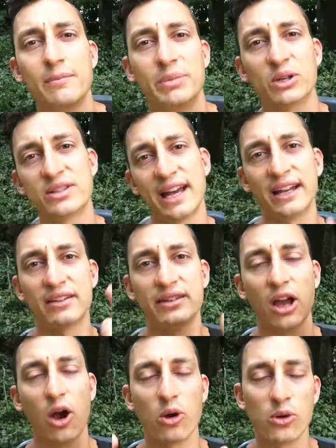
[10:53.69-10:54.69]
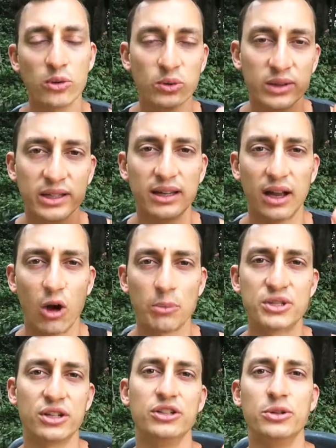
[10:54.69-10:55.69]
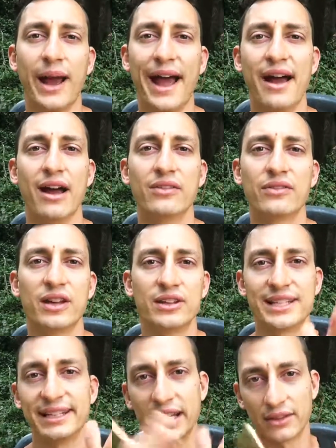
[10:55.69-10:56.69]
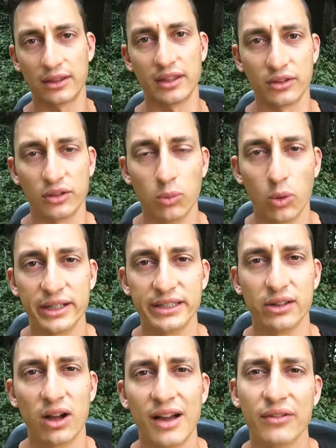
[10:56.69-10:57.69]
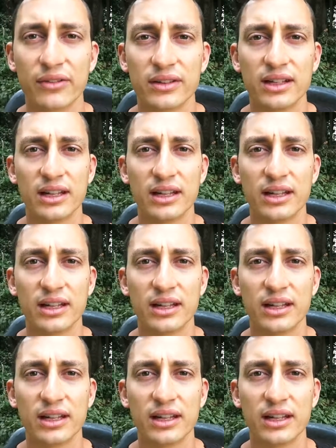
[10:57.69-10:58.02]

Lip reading: because that is the only option you have to get the things you want in life.